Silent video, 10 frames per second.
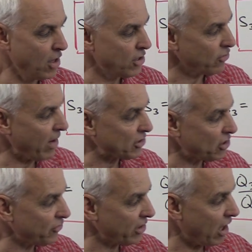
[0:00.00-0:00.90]
So
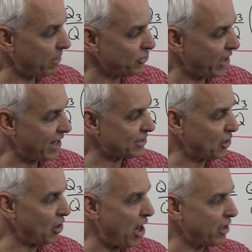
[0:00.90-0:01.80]
rational trigonometry has a
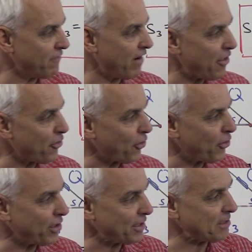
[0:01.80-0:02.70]
lot of
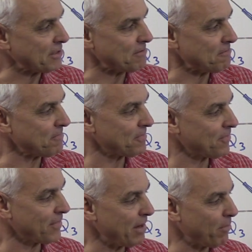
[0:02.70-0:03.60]
other
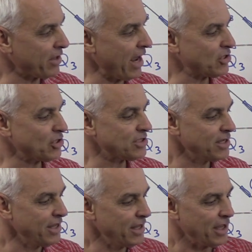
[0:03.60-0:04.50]
implications.
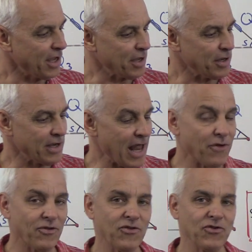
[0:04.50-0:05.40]
It
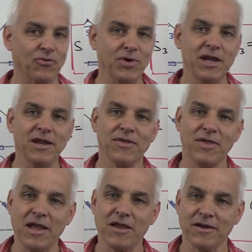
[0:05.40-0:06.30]
allows us to
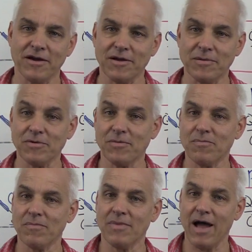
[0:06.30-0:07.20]
rethink
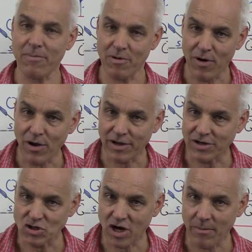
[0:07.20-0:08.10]

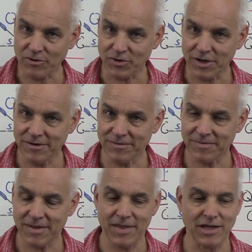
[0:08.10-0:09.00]
hyperbolic geometry,
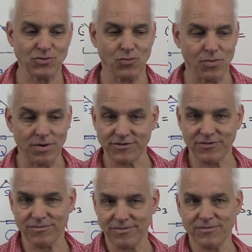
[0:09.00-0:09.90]
and that was
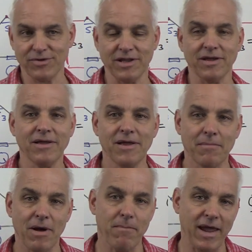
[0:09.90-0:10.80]
really
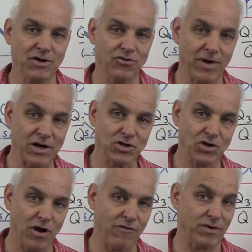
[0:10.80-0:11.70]
my main direction
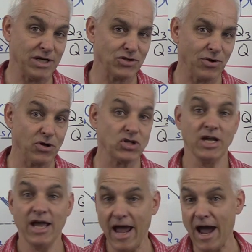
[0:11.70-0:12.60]
of research
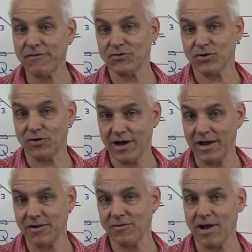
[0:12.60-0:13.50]
after
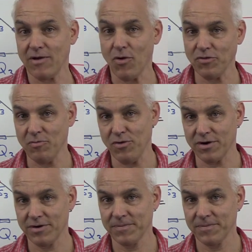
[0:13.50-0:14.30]
I wrote the book.